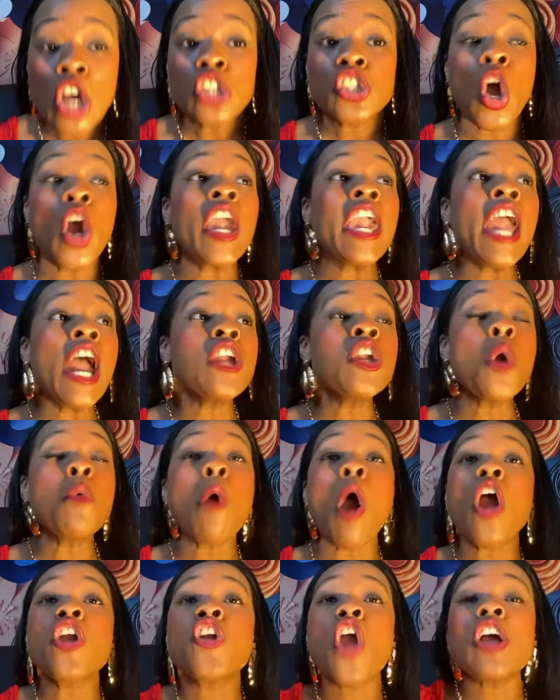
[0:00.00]
So here you
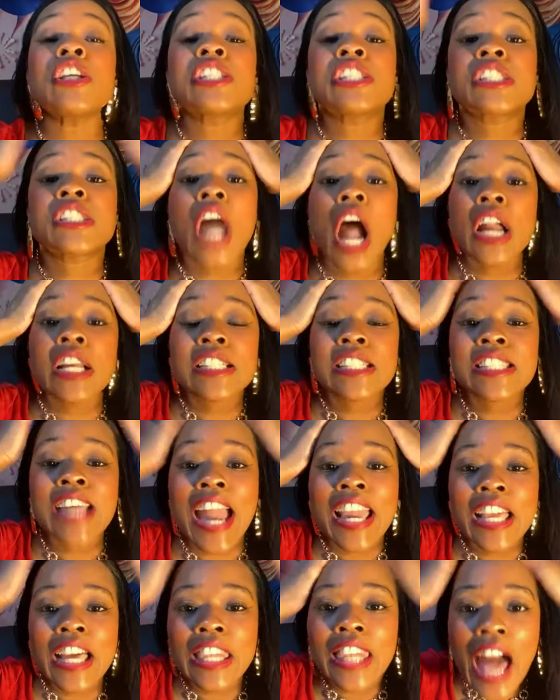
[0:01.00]
are, you're stuck
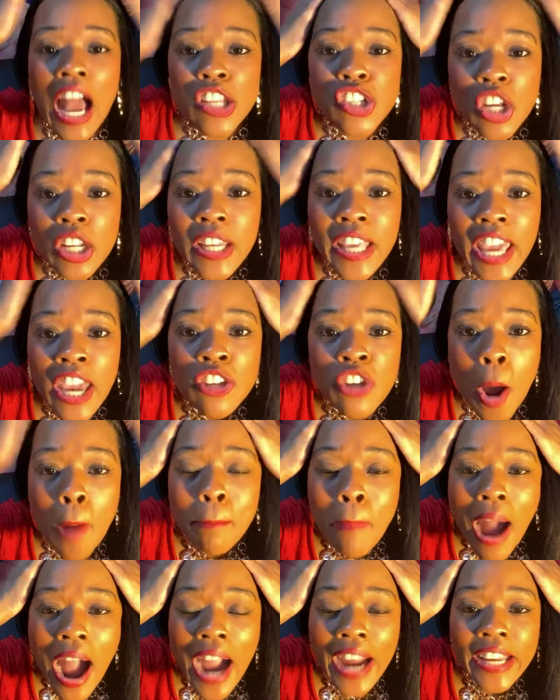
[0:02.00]
psychologically in your
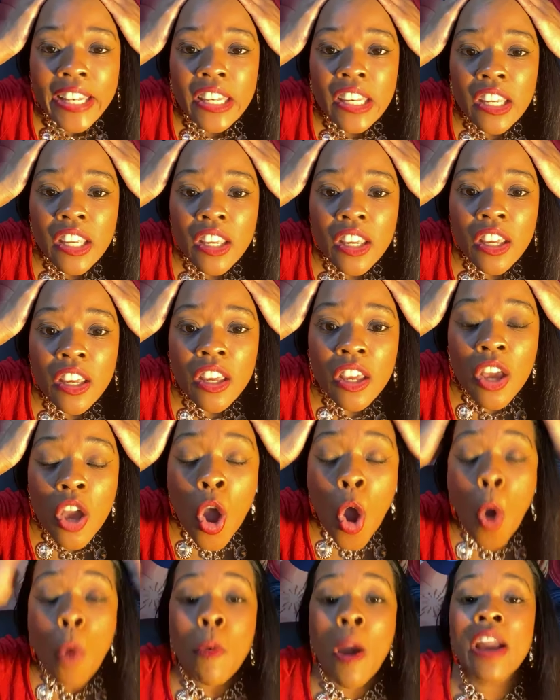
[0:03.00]
mind.
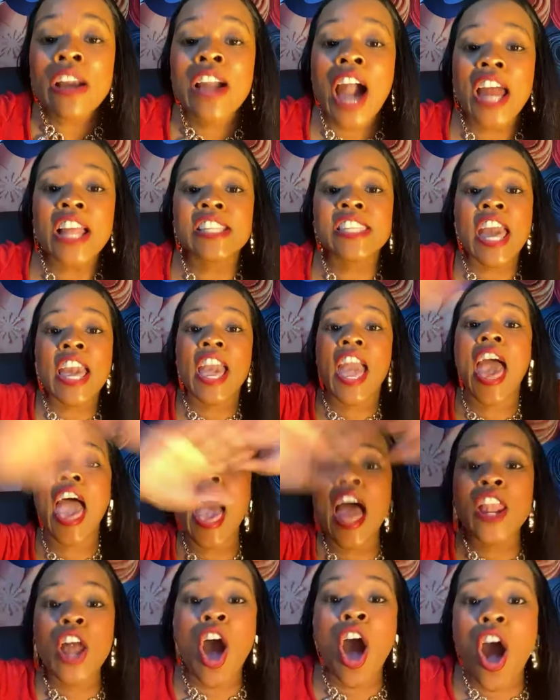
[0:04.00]
When God is saying,
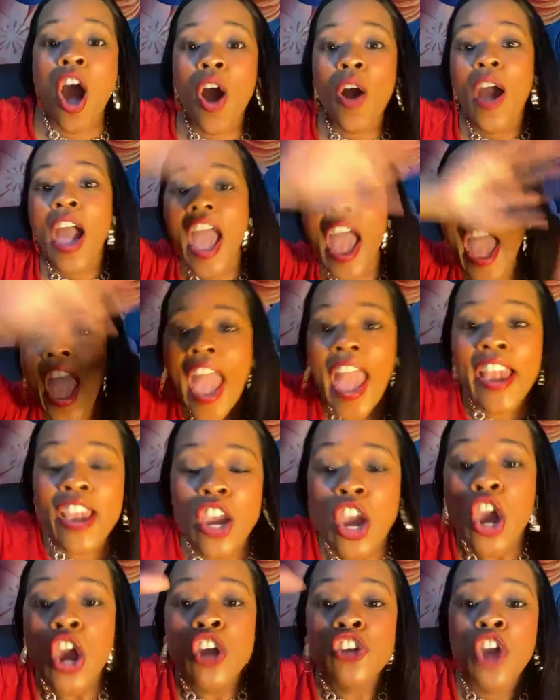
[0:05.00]
hello, hey,
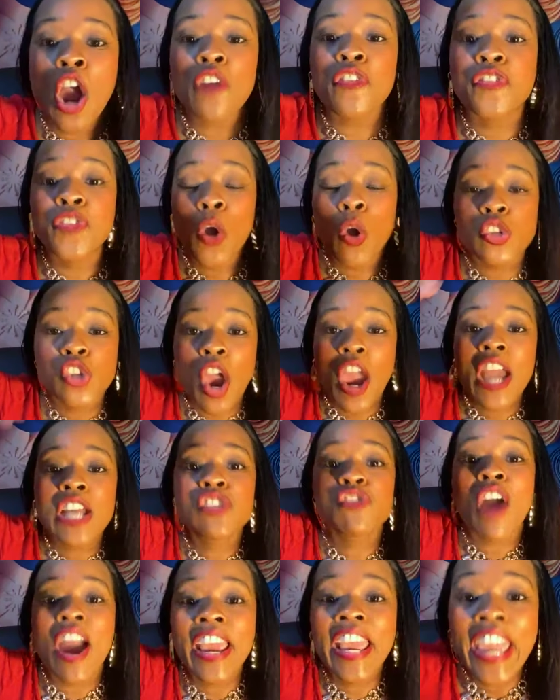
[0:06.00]
your future
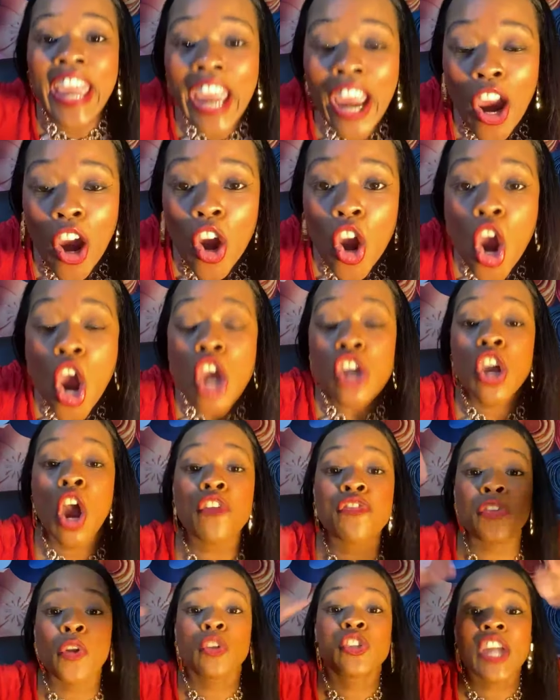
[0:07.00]
is right here.
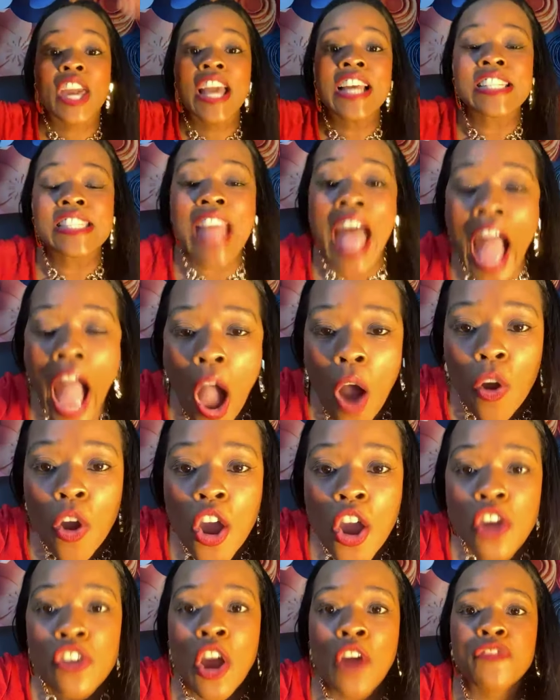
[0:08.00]
Your future is now.
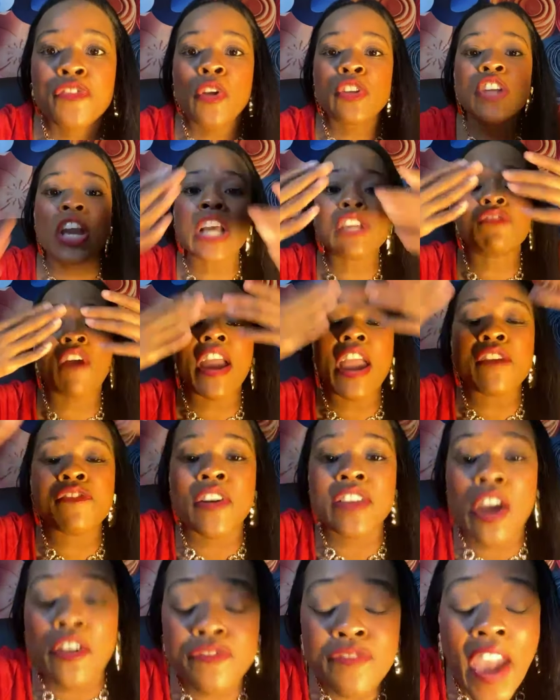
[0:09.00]
Your future is right in
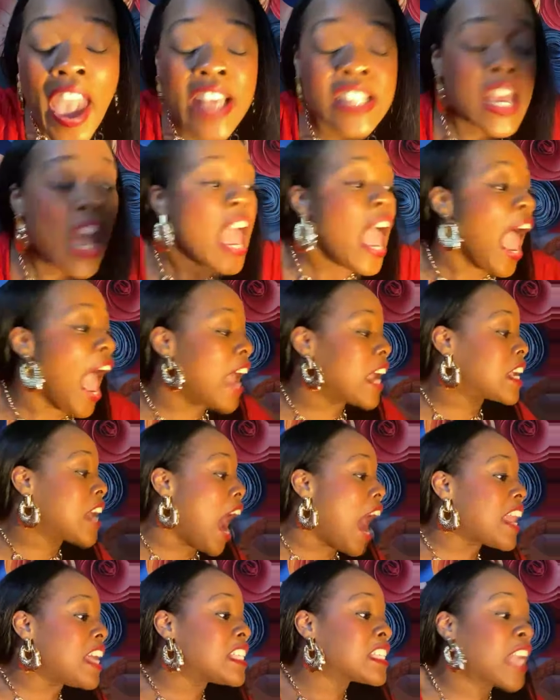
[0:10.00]
front of your face. And
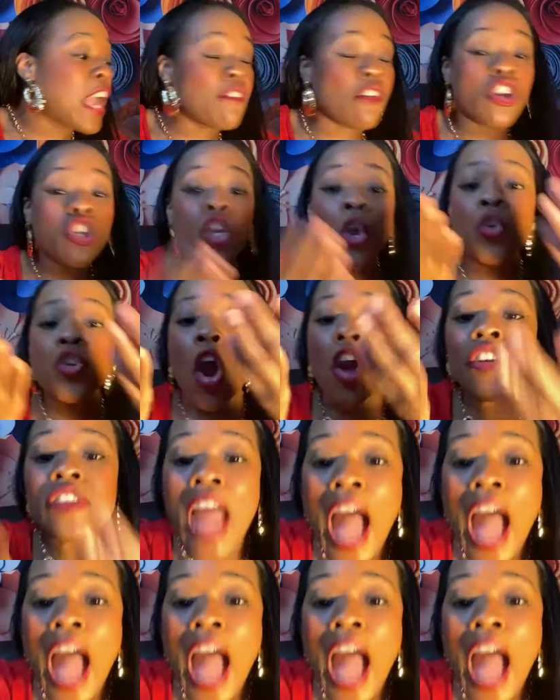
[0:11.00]
God is giving you your